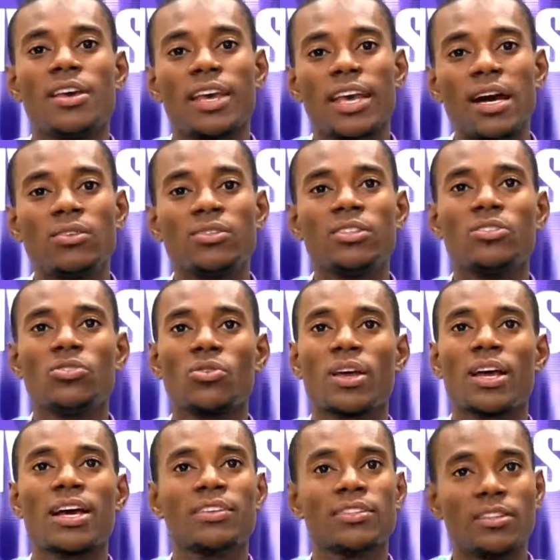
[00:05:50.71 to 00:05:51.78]
counting your
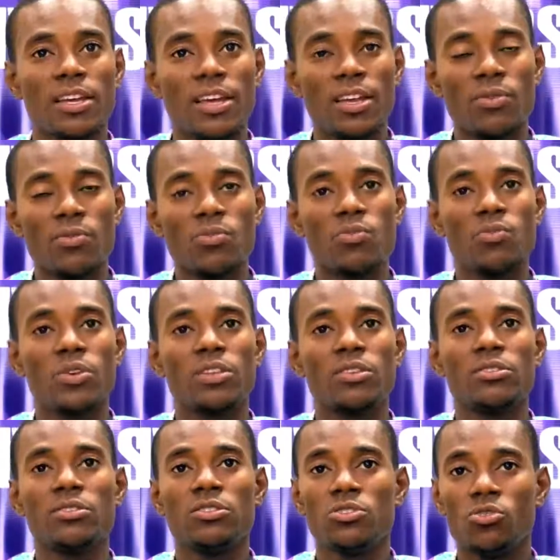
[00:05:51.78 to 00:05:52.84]
cash and
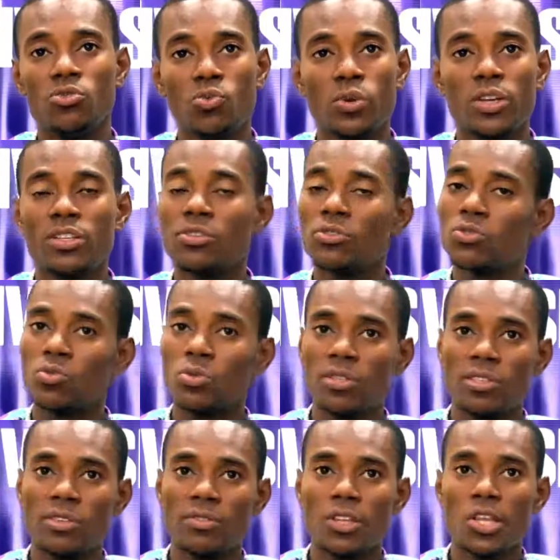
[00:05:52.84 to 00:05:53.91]
you're waiting to
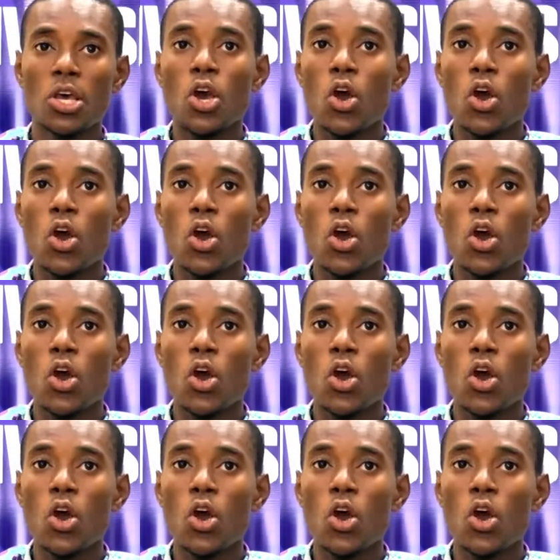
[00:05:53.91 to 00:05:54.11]
receive it.